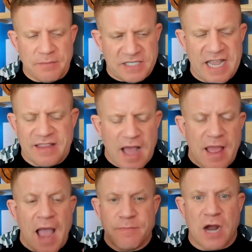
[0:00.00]
saying
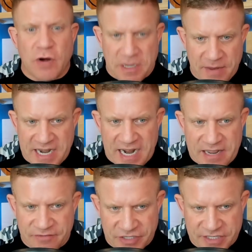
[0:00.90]
that I'm not recommending
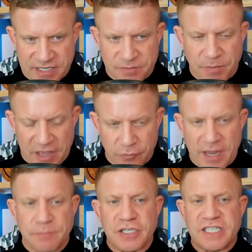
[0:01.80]
any of these things, by the
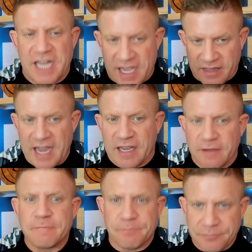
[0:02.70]
way. I'm just saying,
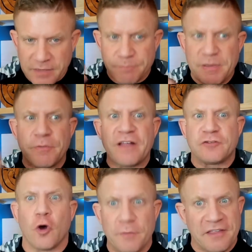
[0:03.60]
like, people
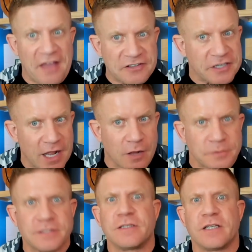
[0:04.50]
have told me that shit
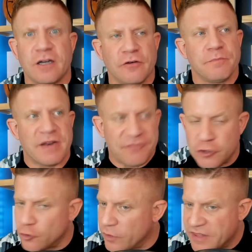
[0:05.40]
helps, you know, but if you
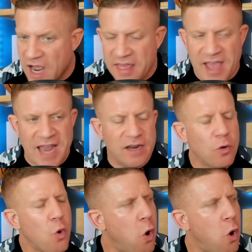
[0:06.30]
do it with none of that,